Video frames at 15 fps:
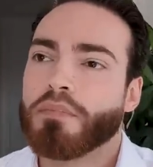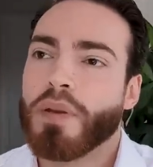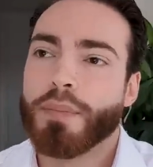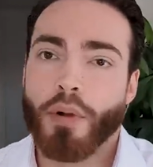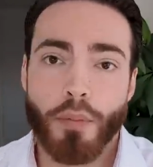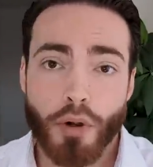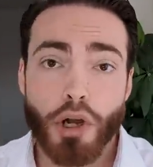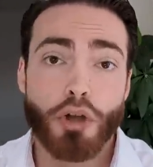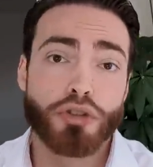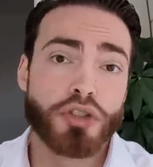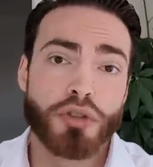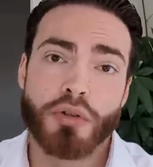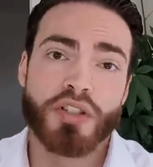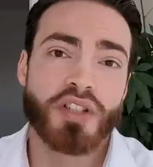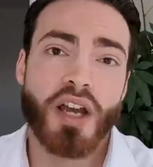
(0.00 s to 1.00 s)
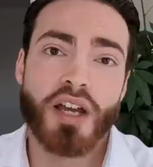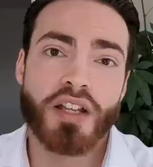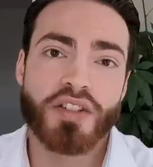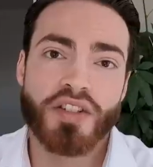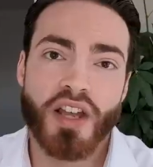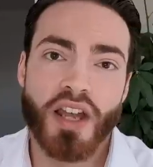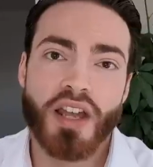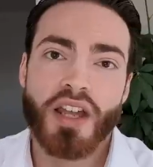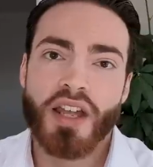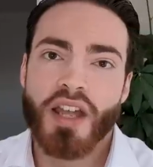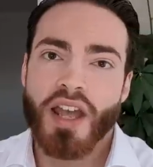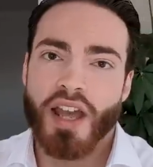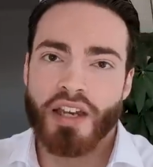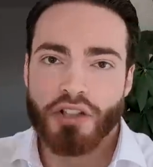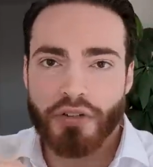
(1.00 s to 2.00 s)
people closer to the science say,
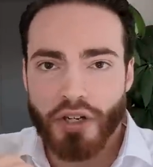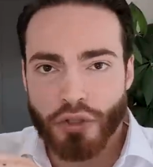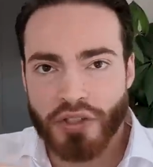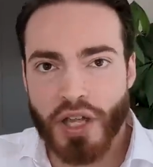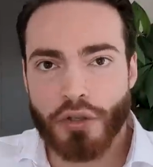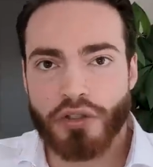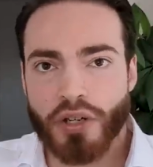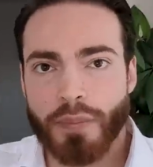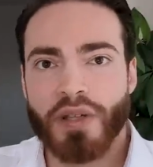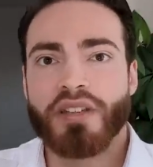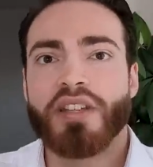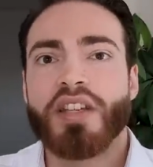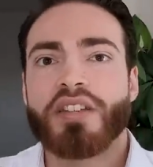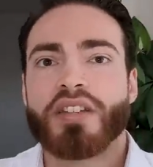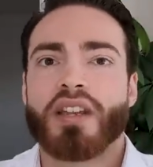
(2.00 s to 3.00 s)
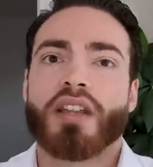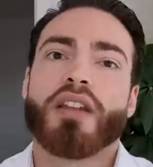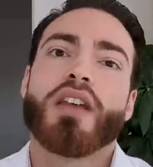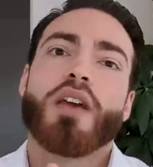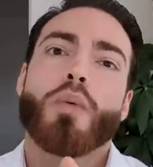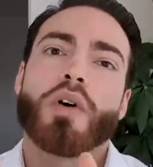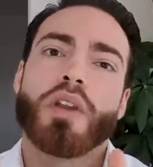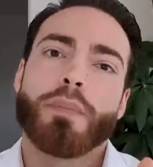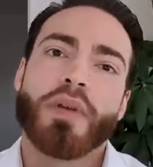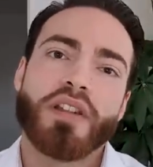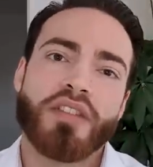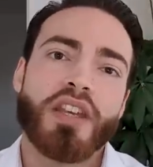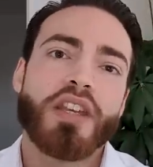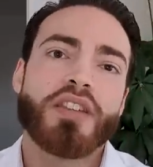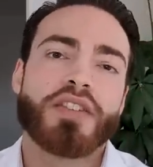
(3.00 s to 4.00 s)
and it trickles down to the PTs, and then when the
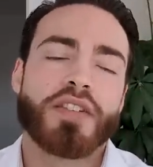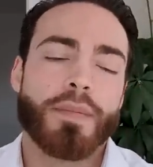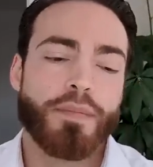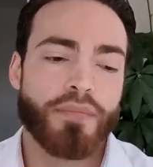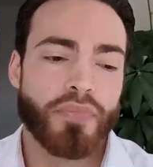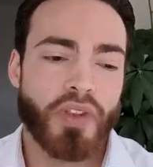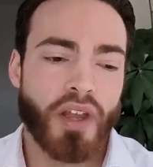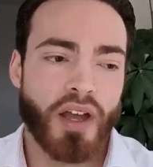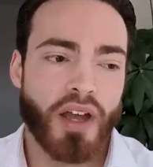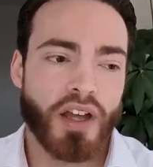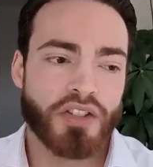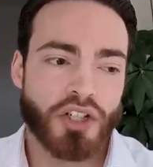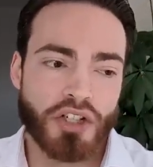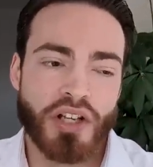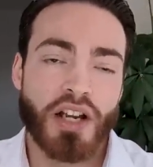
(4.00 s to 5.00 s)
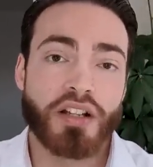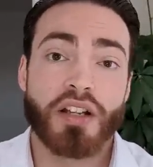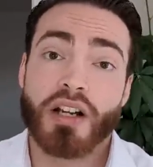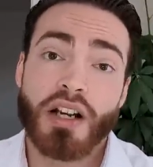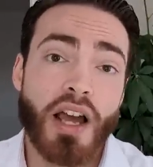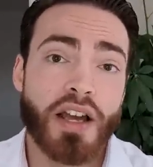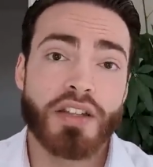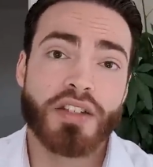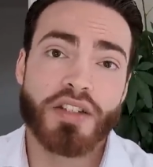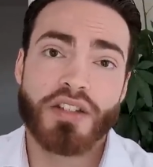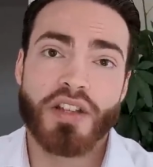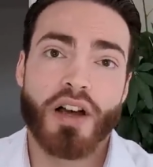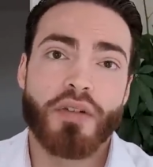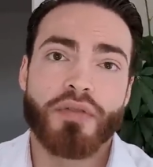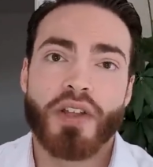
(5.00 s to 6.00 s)
PTs start telling their clients and
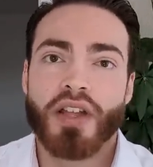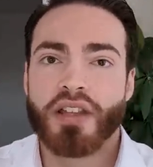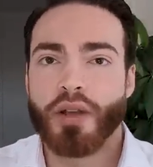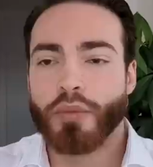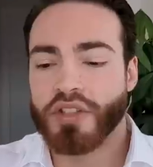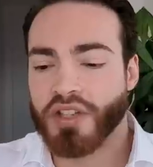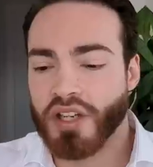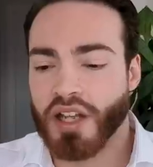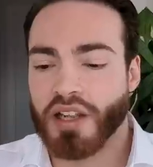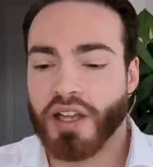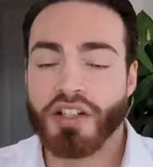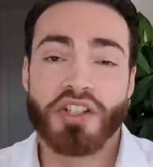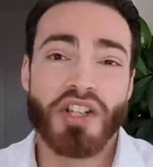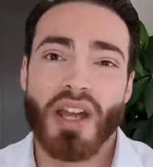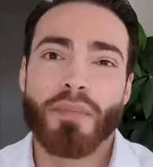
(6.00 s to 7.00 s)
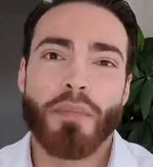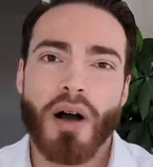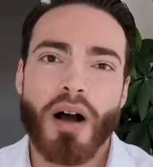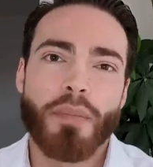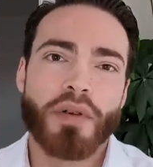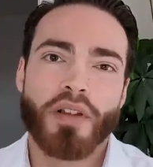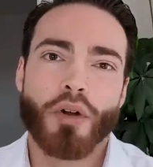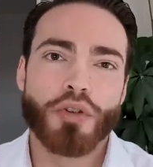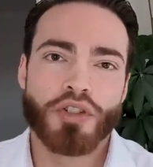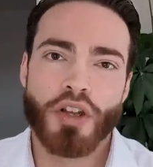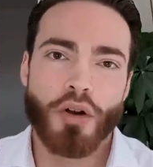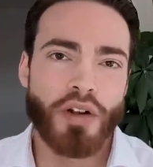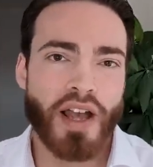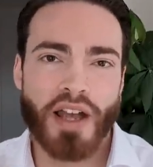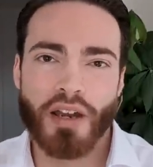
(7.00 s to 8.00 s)
stuff, then we see that like Gen Pop
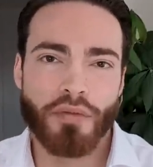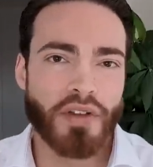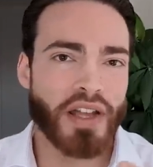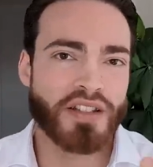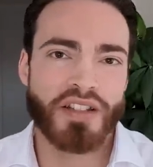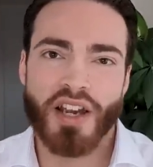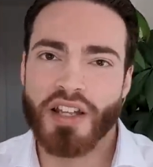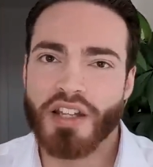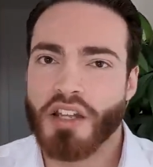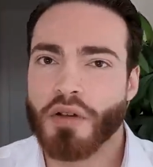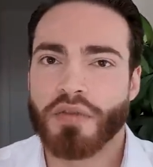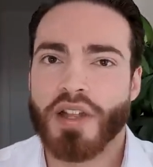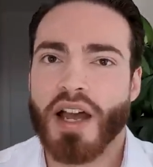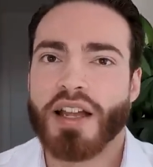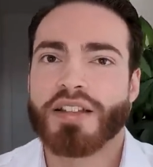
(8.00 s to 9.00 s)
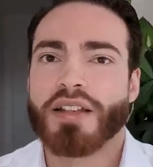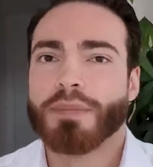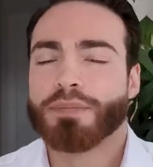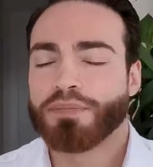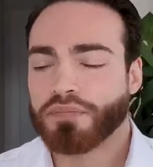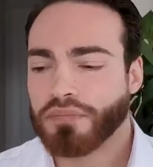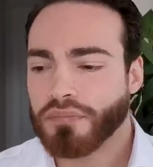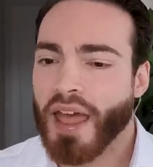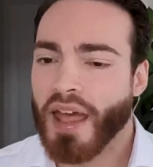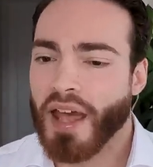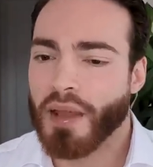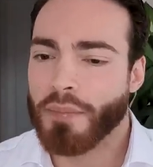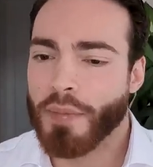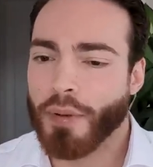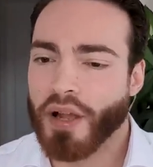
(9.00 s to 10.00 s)
also kind of gets an idea of that,
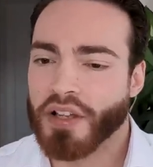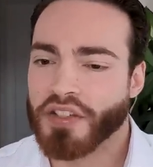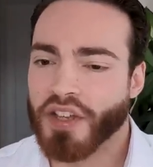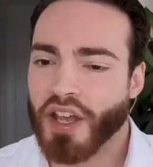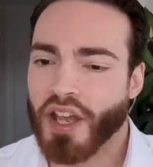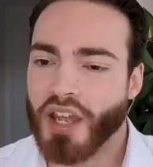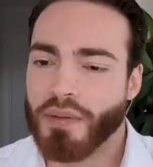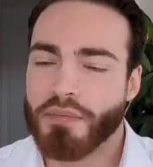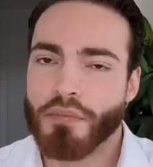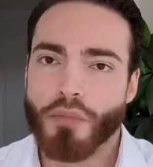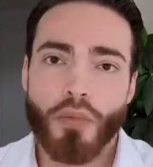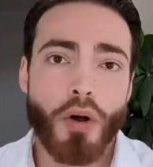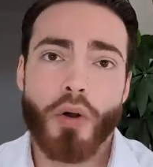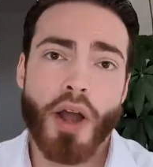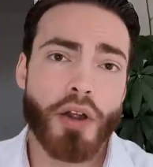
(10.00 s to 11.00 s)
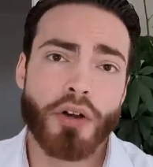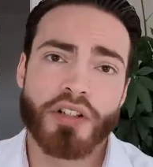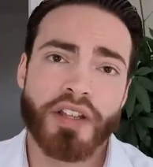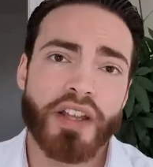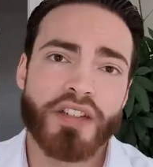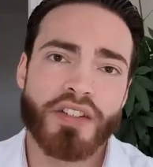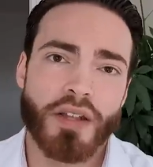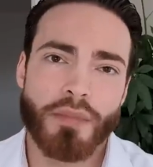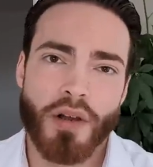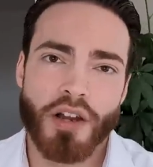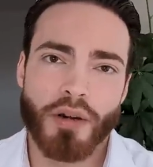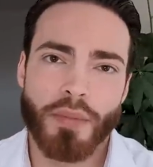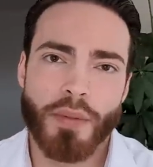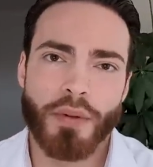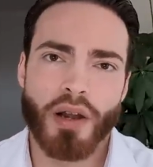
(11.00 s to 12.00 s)
and people can say, oh, I heard this, and
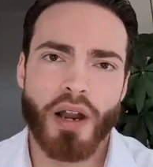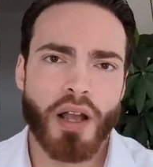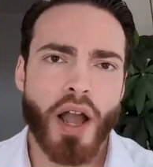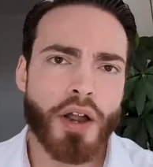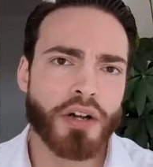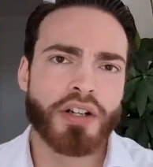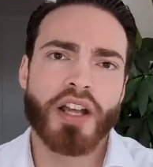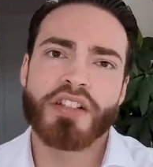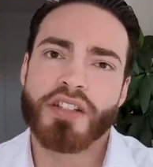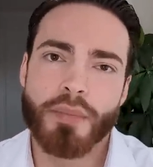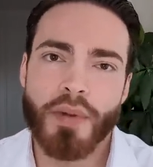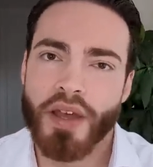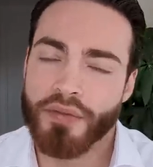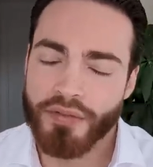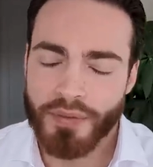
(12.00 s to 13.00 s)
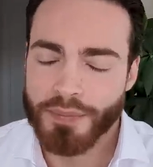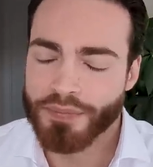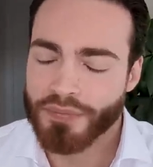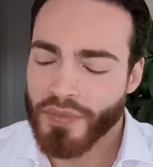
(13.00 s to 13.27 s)
other people are like, I heard that's a myth.